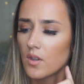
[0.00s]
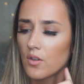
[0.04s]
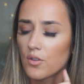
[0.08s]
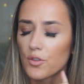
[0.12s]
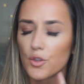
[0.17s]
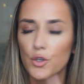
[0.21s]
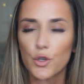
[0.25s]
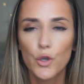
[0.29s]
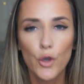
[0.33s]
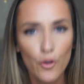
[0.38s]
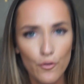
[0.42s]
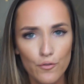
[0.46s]

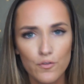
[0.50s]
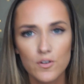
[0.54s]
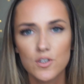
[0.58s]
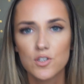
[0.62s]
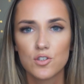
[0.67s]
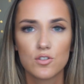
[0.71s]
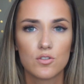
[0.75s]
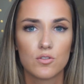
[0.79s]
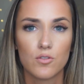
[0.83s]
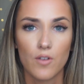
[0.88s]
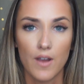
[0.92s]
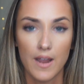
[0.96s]
The
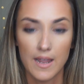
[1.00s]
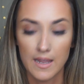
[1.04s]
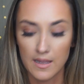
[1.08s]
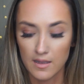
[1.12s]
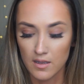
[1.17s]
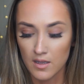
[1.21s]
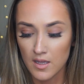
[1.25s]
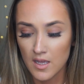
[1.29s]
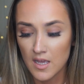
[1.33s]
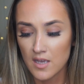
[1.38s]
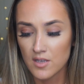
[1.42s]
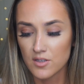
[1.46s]
coverage is great.
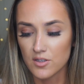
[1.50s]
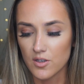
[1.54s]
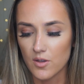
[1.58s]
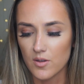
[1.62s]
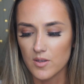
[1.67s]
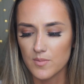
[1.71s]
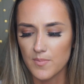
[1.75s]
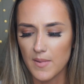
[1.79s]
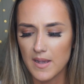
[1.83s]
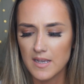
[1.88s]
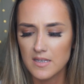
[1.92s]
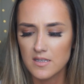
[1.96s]
So
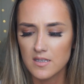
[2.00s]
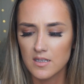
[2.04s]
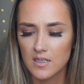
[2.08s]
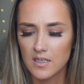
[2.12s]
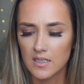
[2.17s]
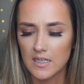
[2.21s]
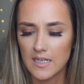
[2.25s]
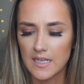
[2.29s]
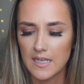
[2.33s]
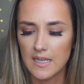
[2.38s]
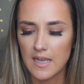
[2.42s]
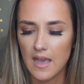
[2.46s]
it's
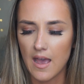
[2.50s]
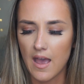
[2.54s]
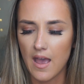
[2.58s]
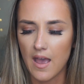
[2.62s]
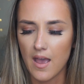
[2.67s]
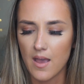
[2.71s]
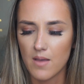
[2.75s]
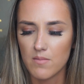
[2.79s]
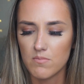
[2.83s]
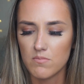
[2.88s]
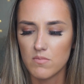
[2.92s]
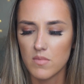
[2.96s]
basically
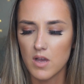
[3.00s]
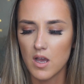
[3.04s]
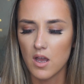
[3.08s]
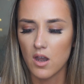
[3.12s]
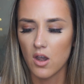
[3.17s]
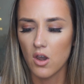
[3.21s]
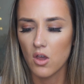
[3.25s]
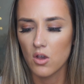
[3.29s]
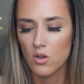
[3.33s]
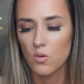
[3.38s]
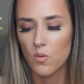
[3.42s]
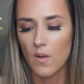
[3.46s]
a
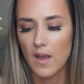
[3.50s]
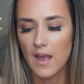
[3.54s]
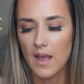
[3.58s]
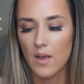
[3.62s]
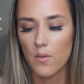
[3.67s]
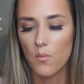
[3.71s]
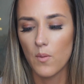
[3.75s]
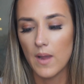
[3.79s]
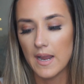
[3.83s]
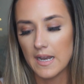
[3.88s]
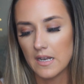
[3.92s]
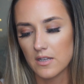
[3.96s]

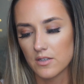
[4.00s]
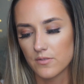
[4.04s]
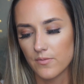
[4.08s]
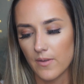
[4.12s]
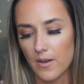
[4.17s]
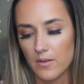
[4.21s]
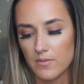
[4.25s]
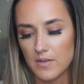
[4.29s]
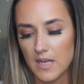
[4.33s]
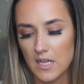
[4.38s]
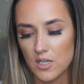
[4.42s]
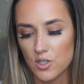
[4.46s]
longwear weightless
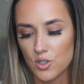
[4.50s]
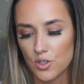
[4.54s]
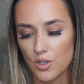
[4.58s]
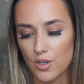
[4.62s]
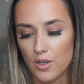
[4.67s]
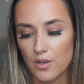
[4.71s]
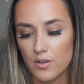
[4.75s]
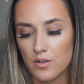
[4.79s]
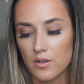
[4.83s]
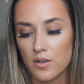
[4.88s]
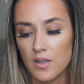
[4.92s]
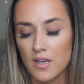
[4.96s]

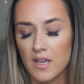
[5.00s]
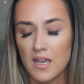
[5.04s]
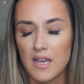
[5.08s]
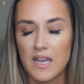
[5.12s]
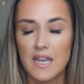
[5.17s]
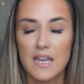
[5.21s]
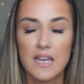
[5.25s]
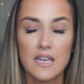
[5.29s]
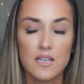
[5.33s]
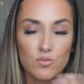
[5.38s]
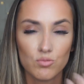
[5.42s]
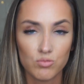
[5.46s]
foundation.
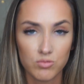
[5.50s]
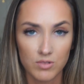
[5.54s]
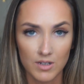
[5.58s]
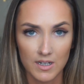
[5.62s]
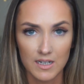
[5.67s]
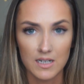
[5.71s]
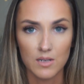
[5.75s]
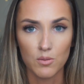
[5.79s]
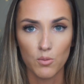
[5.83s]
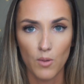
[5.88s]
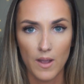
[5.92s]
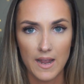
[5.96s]
It is
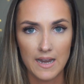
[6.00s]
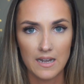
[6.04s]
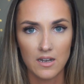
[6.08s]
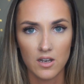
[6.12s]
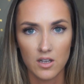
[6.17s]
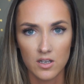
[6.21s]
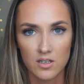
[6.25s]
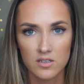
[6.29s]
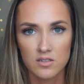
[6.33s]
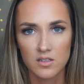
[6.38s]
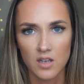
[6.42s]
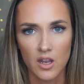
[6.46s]
really
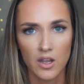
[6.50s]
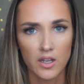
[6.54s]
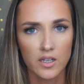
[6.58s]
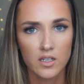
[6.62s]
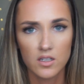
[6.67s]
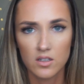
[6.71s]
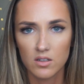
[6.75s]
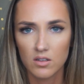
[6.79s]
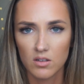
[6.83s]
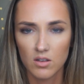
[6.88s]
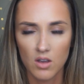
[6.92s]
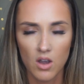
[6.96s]
weightless.
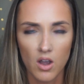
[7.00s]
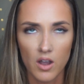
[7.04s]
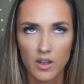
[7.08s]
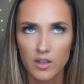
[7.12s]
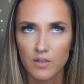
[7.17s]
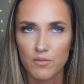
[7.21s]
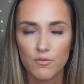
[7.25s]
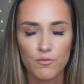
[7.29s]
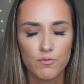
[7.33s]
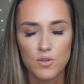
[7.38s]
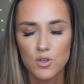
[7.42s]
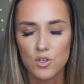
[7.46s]
Like, I
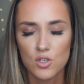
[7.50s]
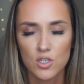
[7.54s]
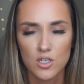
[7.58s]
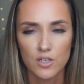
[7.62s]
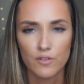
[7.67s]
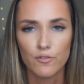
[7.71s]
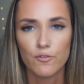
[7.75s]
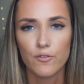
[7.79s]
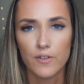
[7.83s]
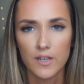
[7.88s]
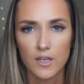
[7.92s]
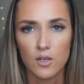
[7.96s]
can
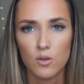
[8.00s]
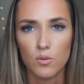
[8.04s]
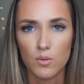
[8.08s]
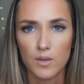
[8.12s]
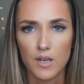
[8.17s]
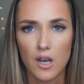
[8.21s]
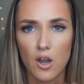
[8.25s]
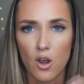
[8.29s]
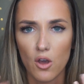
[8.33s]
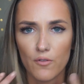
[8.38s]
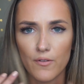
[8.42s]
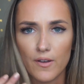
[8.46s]
usually feel when
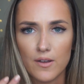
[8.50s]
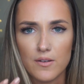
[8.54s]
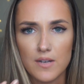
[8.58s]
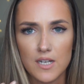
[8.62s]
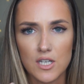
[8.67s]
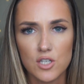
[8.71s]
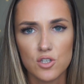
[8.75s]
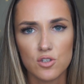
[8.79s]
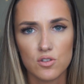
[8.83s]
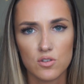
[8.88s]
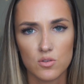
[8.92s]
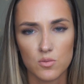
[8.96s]
a lot of
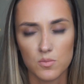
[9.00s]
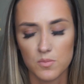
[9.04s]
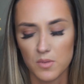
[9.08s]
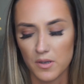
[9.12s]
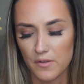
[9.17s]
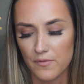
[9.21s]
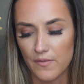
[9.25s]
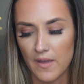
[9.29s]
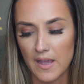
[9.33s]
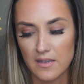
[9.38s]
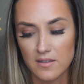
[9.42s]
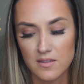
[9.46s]
foundations are on my
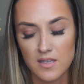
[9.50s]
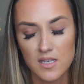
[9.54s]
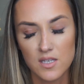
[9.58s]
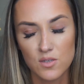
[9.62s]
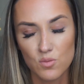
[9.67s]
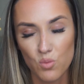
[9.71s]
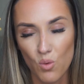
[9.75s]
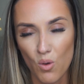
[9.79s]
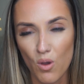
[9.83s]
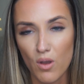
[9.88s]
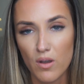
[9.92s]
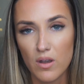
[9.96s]
face.
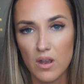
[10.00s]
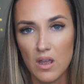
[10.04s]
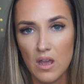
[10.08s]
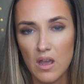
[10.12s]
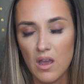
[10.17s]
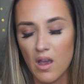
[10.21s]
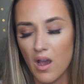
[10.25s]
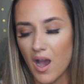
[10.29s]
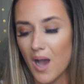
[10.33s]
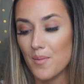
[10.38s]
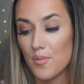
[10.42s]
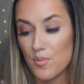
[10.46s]
This one,
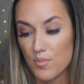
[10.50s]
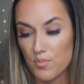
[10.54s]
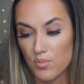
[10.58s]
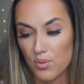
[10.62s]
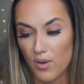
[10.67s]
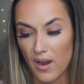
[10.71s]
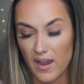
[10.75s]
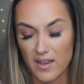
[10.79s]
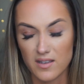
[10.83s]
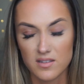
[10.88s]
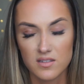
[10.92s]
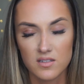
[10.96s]
I'm
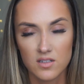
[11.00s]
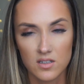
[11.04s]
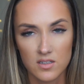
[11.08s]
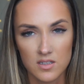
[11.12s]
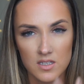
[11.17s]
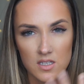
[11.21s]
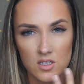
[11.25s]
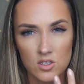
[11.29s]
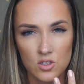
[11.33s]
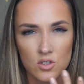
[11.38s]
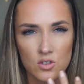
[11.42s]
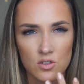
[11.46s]
impressed because
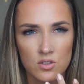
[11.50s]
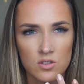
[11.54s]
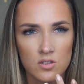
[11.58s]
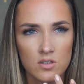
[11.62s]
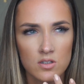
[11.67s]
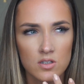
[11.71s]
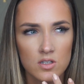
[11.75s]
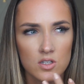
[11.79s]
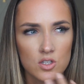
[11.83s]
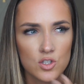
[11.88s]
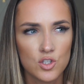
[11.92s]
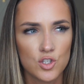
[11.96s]
it just
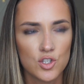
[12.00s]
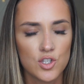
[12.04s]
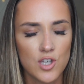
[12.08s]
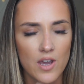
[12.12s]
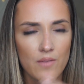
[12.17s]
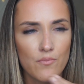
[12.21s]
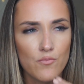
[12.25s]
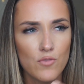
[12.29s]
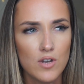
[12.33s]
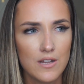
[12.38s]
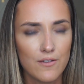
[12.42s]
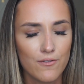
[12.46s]

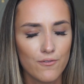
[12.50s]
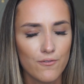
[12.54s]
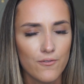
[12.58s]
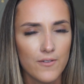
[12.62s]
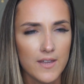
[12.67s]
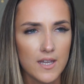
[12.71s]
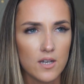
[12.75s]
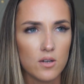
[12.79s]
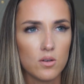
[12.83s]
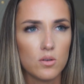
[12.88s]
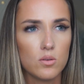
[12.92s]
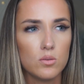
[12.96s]
generally
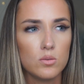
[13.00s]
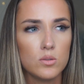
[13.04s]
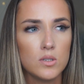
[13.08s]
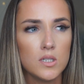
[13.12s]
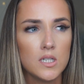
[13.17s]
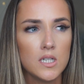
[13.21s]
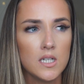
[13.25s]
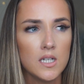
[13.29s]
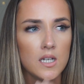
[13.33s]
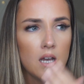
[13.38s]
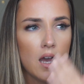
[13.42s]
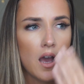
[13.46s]
feel
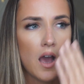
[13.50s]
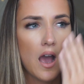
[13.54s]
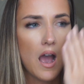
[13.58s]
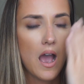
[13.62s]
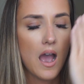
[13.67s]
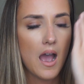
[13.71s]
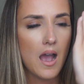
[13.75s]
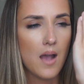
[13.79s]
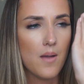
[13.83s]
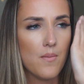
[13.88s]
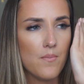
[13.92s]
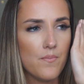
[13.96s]

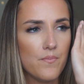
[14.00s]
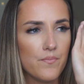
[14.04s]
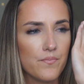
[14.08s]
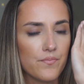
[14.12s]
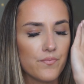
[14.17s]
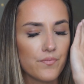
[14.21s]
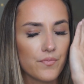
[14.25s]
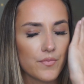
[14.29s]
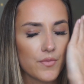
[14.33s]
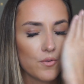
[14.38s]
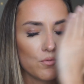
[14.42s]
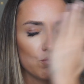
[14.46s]

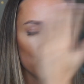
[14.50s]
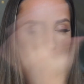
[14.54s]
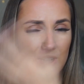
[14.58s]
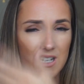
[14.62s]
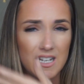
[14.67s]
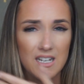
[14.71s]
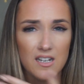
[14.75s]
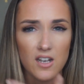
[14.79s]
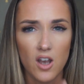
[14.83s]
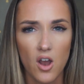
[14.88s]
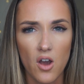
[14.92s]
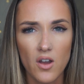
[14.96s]

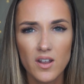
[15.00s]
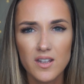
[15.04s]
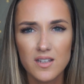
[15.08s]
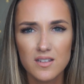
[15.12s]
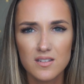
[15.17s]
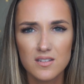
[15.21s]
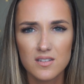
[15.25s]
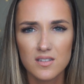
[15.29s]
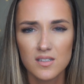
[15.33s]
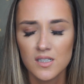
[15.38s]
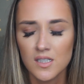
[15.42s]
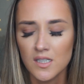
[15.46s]
really
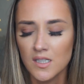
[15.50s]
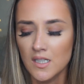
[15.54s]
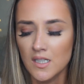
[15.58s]
light.